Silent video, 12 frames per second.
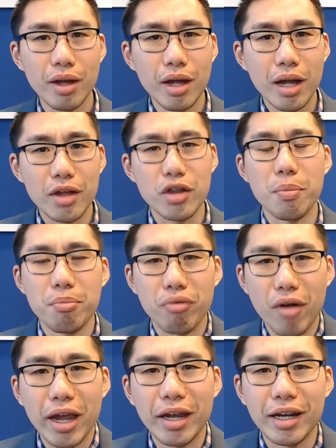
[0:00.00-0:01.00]
your
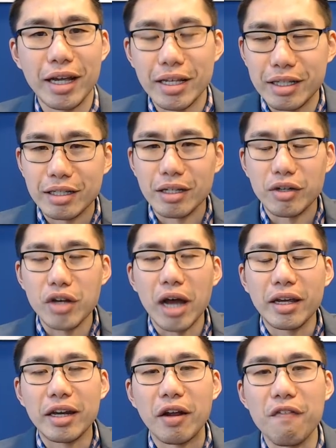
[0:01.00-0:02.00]
brain is not
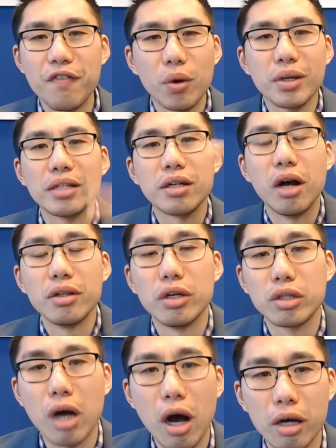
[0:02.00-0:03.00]
getting focused on your
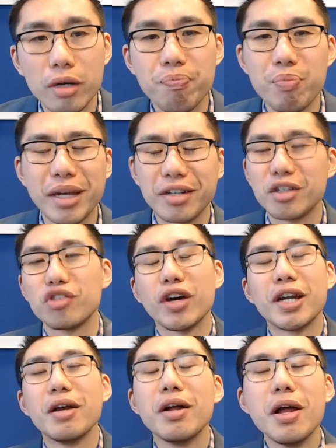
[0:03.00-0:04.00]
talk because they're trying to,
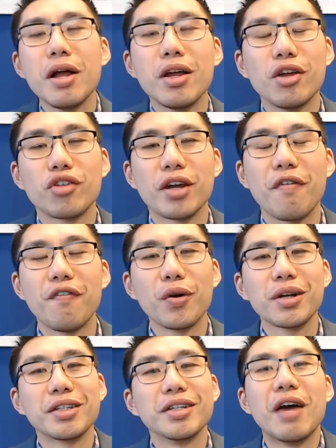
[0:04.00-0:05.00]
they're trying to focus
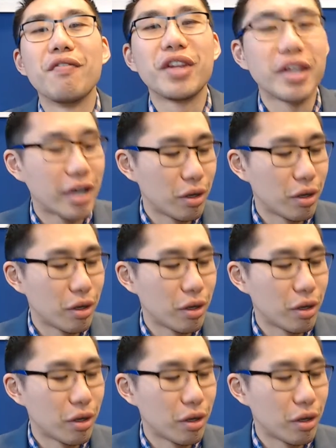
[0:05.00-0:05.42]
on everything else.